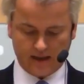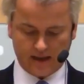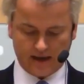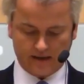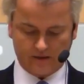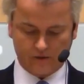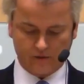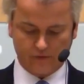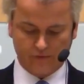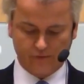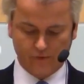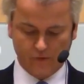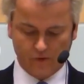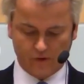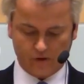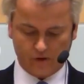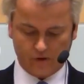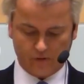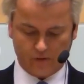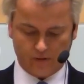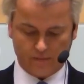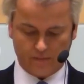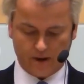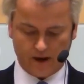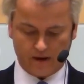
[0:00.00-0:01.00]
like to fool
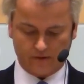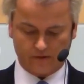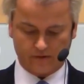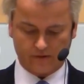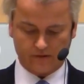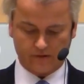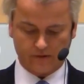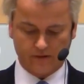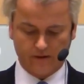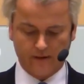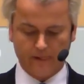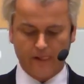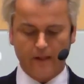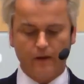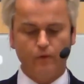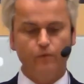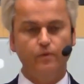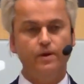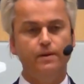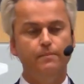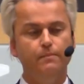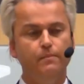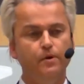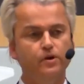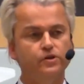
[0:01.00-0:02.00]
you about.
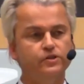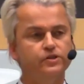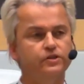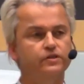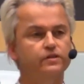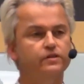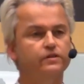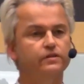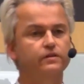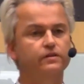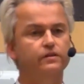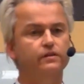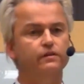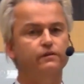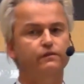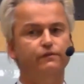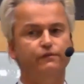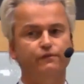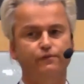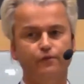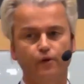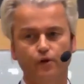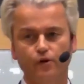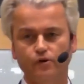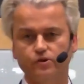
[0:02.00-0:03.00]
We must
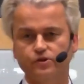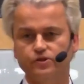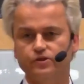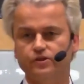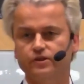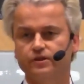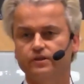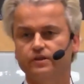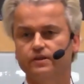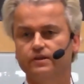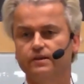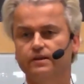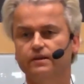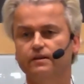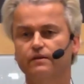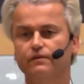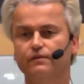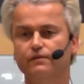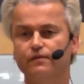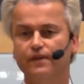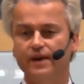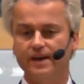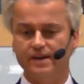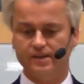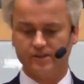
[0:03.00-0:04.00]
first
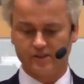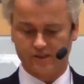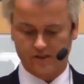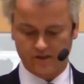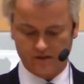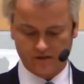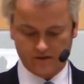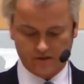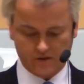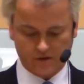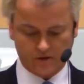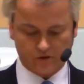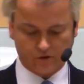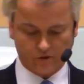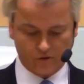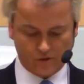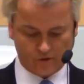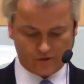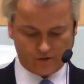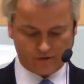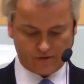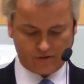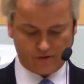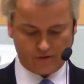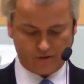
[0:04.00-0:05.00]
face the
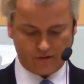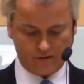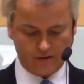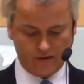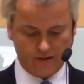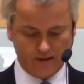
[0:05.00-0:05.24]
truth.